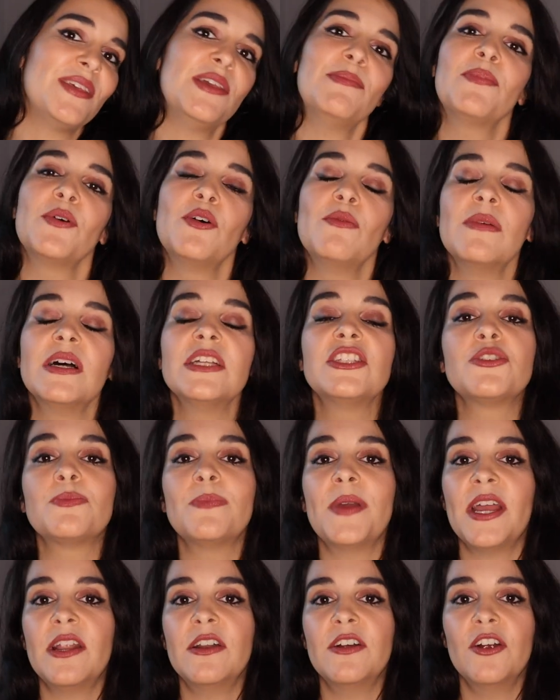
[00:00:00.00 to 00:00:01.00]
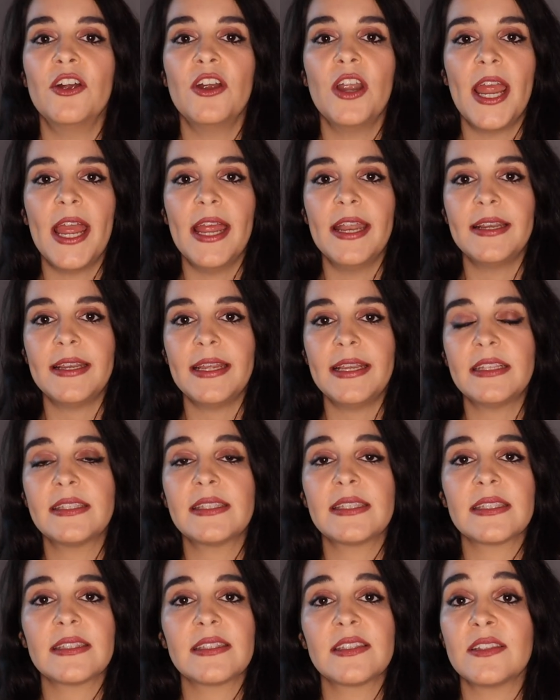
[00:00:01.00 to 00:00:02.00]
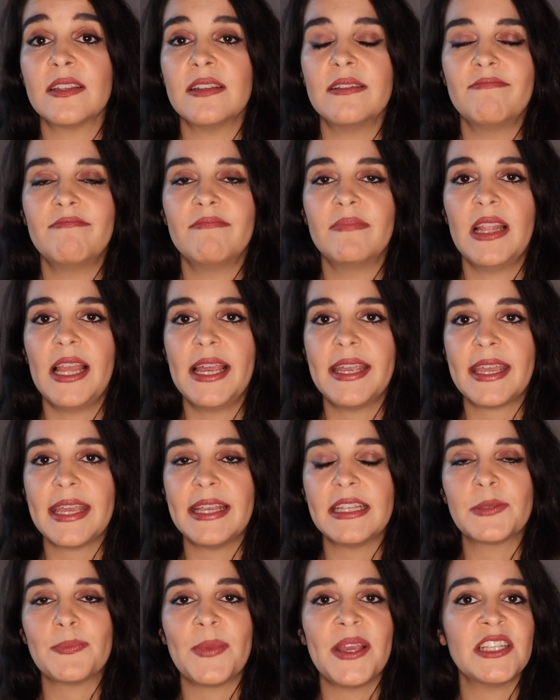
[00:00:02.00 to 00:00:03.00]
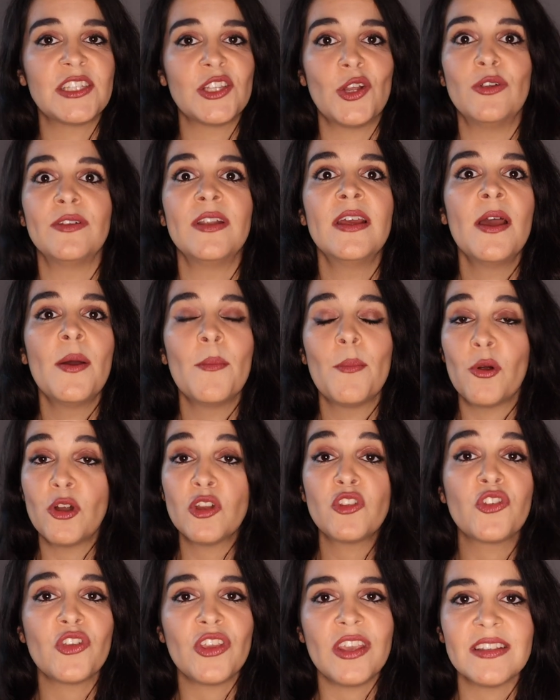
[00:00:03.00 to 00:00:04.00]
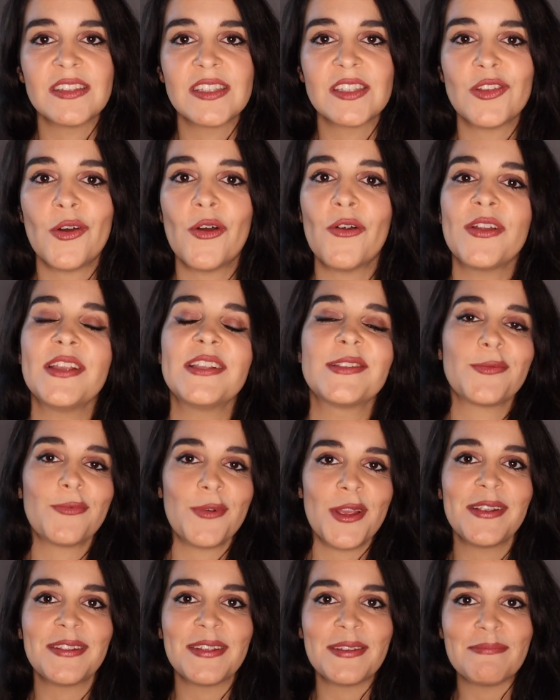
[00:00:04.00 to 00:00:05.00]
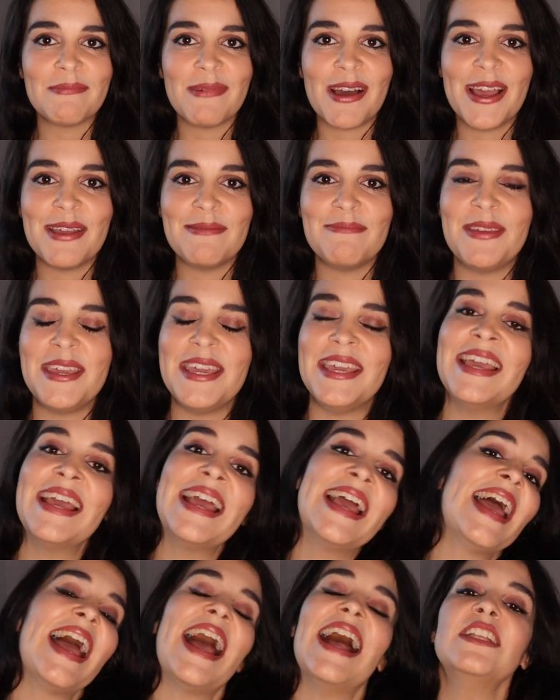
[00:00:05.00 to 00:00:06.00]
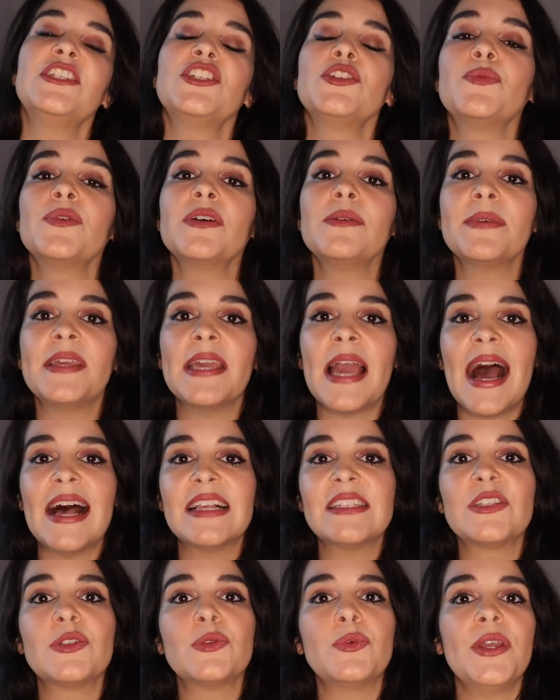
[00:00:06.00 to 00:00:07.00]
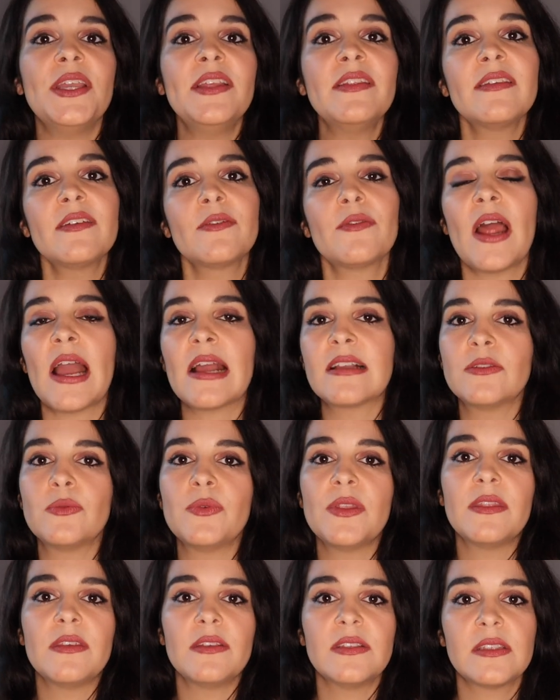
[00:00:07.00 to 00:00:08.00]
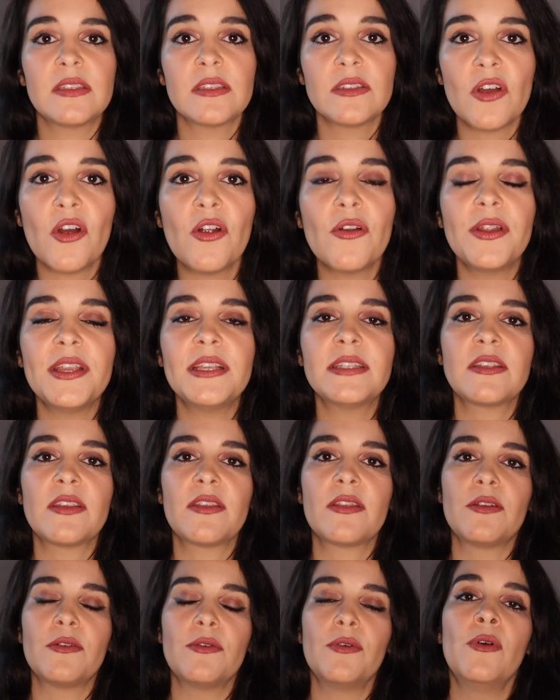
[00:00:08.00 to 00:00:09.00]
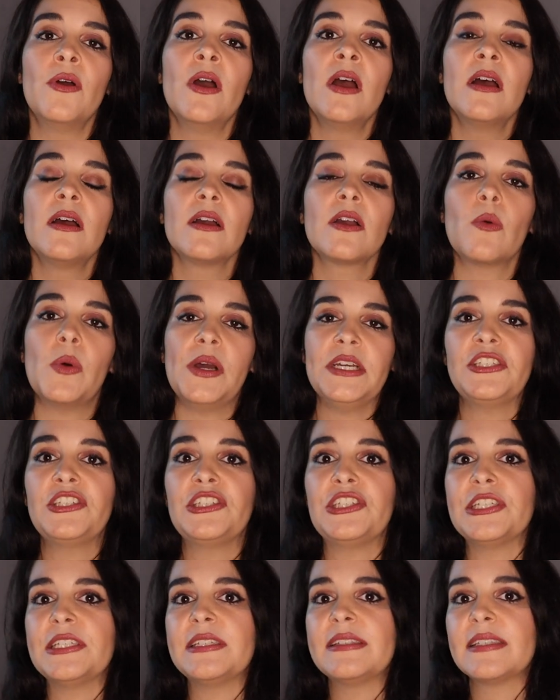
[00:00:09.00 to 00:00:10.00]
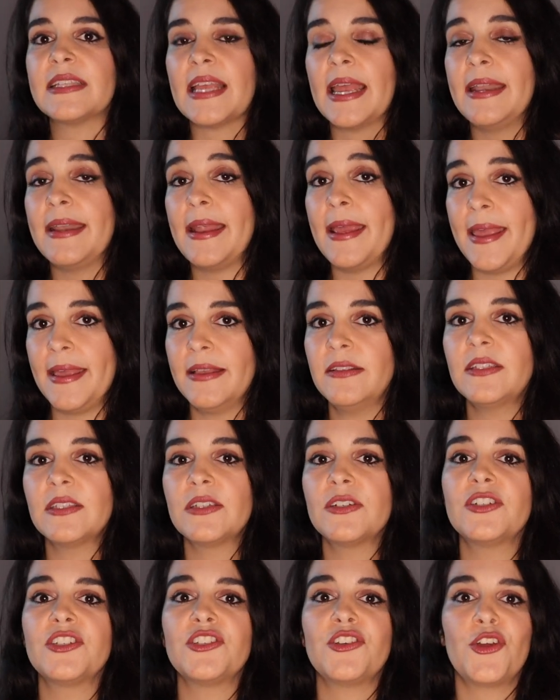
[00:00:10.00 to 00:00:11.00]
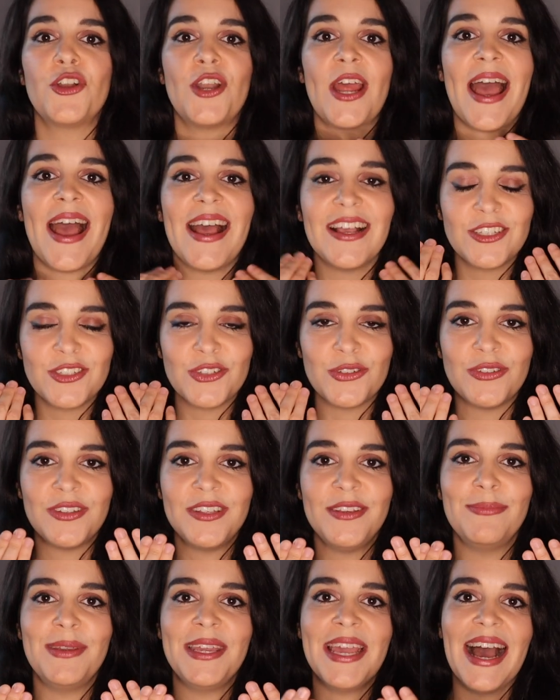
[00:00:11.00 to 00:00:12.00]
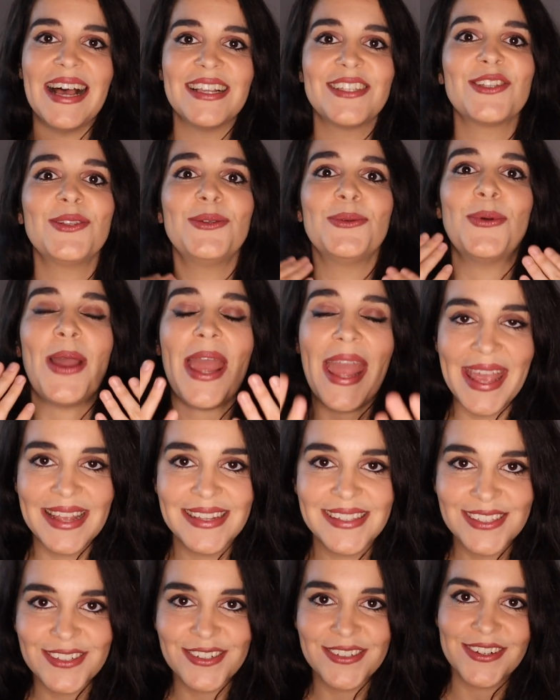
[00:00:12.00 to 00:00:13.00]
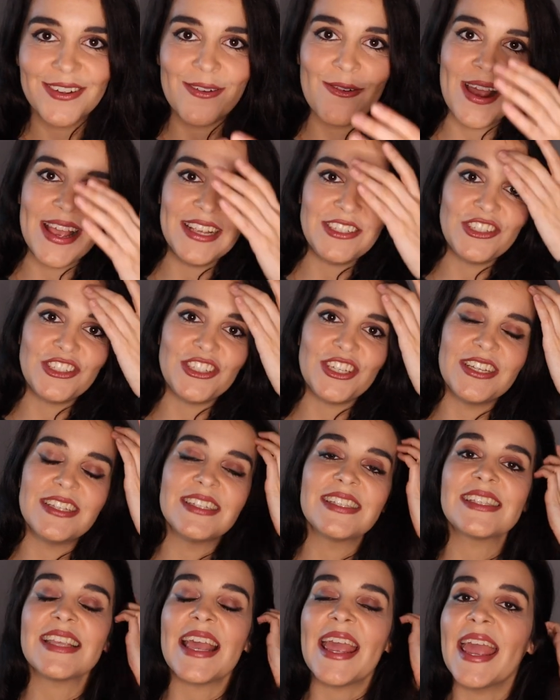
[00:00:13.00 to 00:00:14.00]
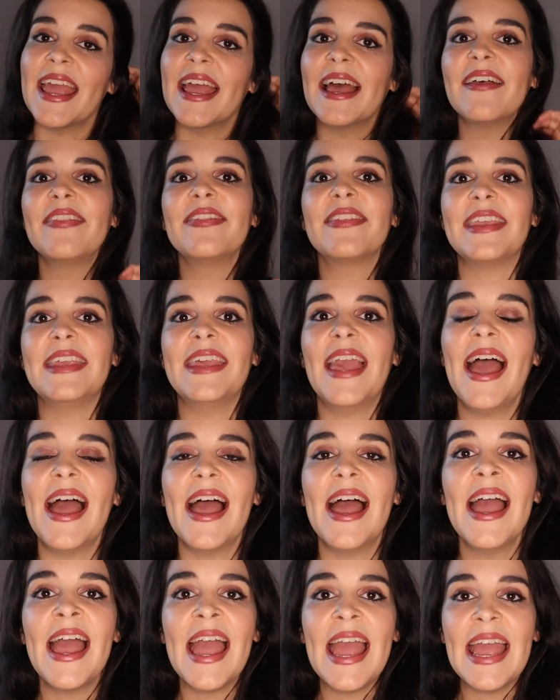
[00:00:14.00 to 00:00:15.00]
people much better and it's like it's based on Portuguese stories written by me and you will be asked to interact with these stories through questions and answers. You're gonna actually be asked to answer questions and yeah,